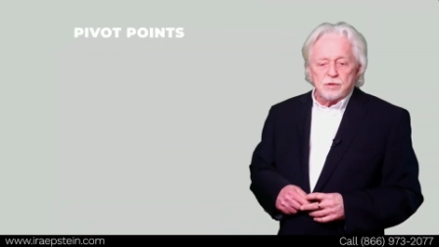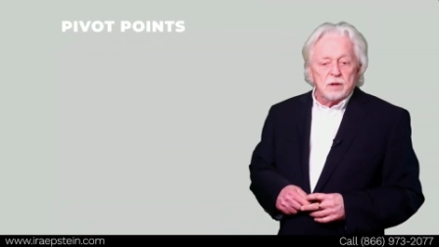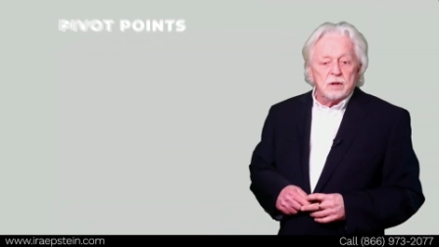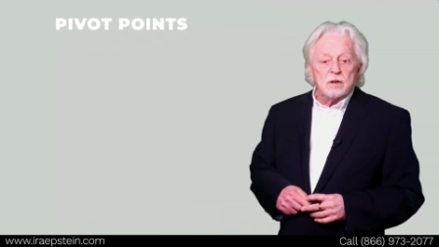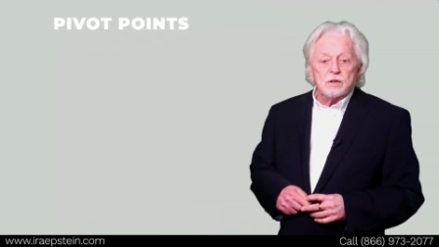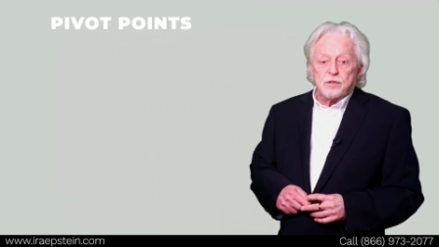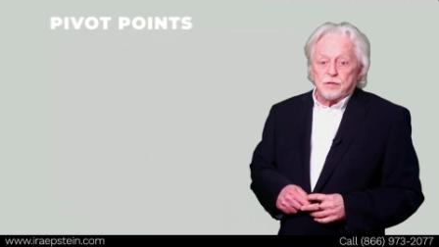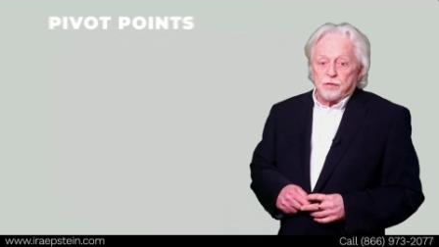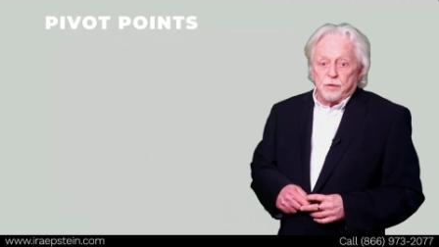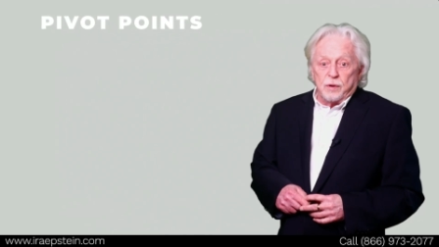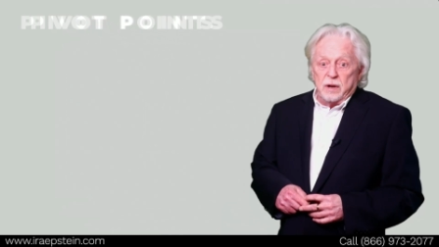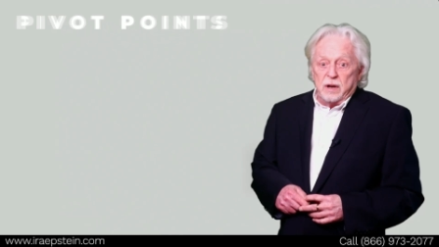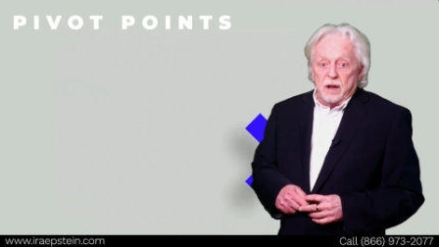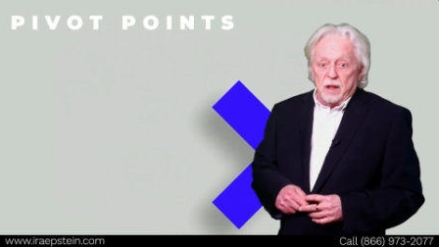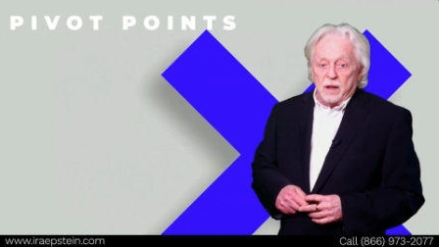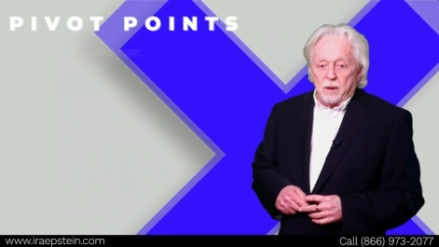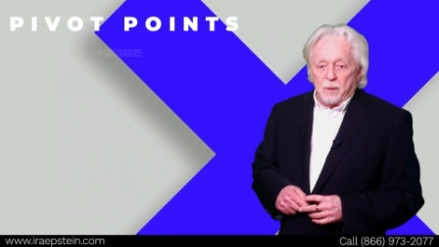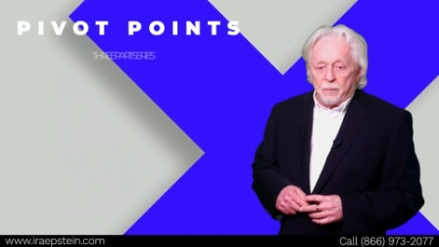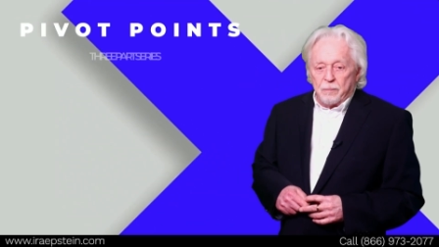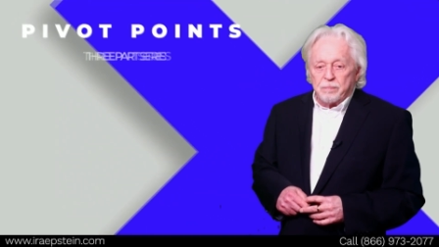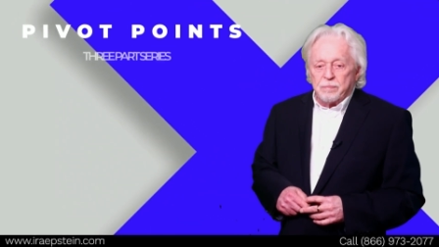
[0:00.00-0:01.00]
and it's free to
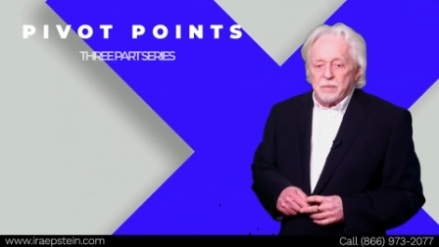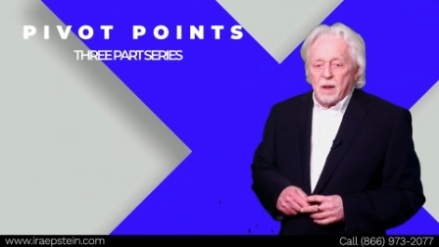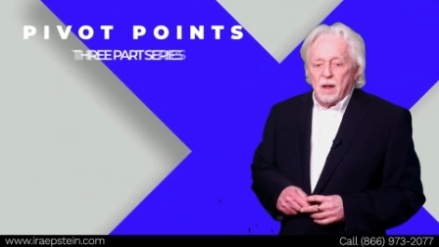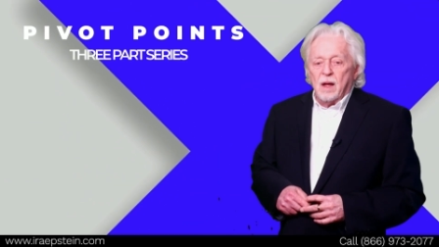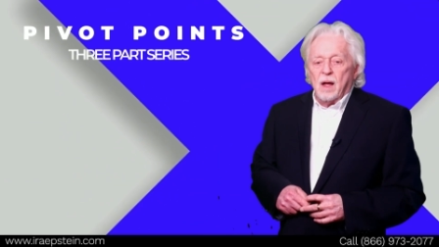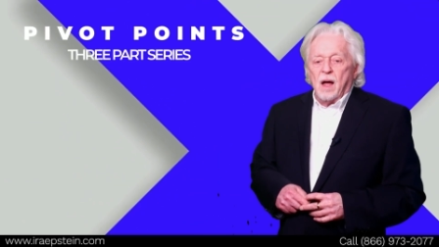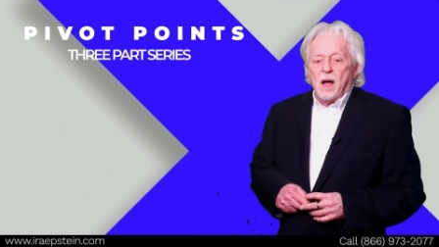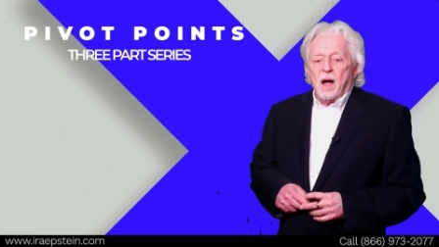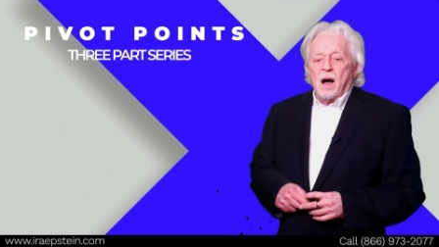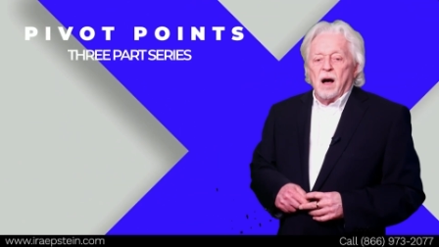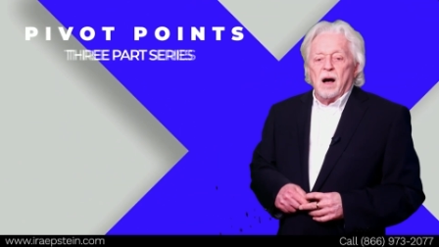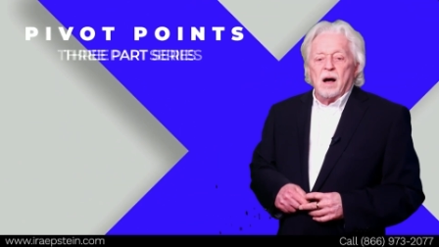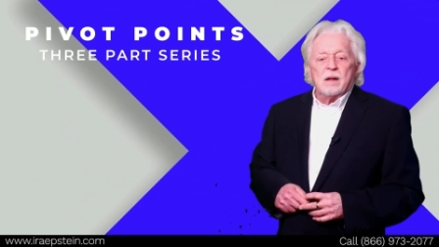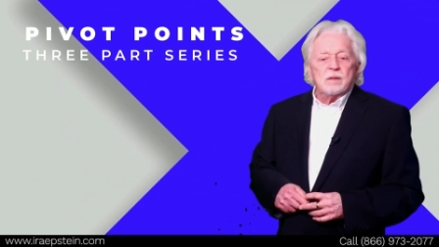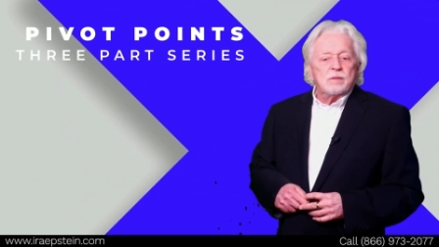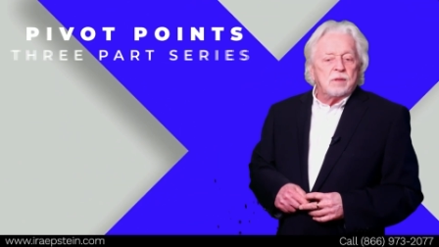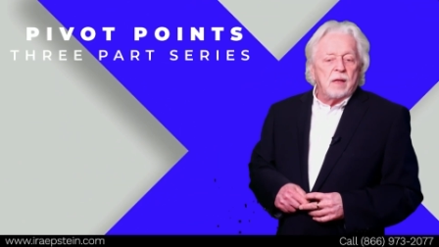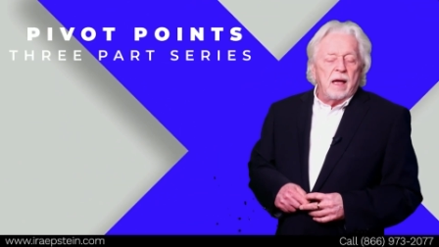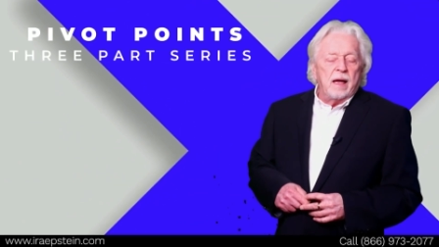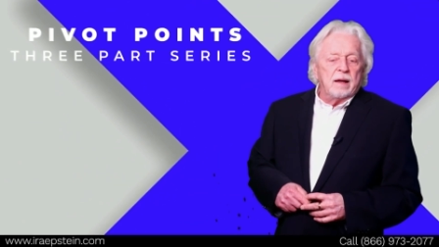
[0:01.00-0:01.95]
you, uh,